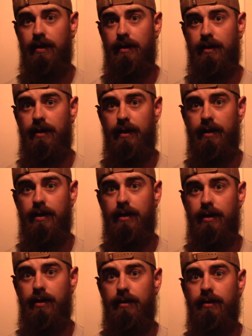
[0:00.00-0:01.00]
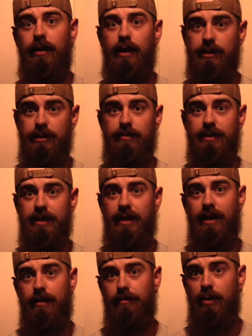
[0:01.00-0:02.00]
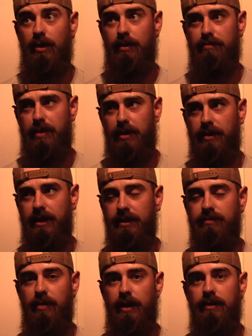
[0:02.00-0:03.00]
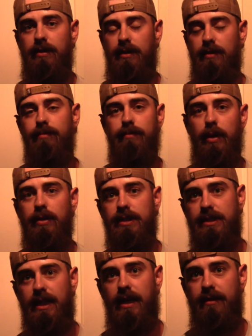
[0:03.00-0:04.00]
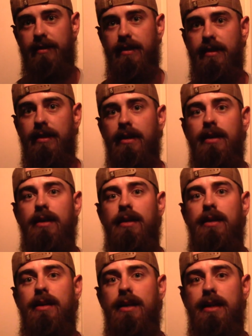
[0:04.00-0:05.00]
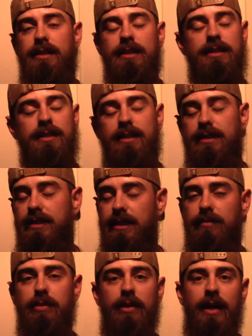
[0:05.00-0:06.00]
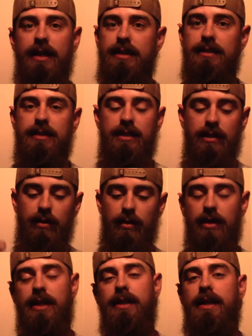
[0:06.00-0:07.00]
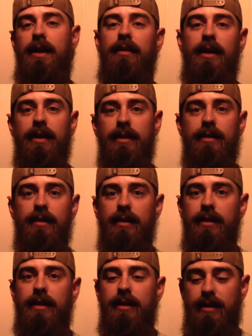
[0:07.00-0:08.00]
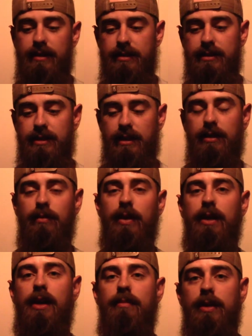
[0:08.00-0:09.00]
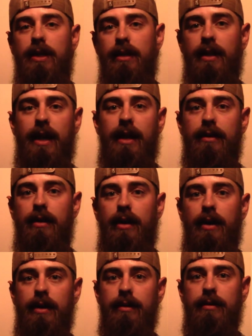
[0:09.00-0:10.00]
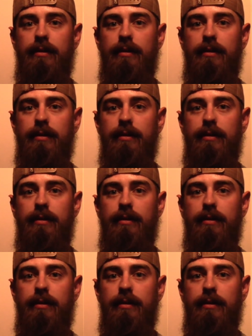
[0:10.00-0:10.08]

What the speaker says: there you go. I should be saying not really bonus, but bonus side of it, it's as simple as looking down at it, seeing what number you land on,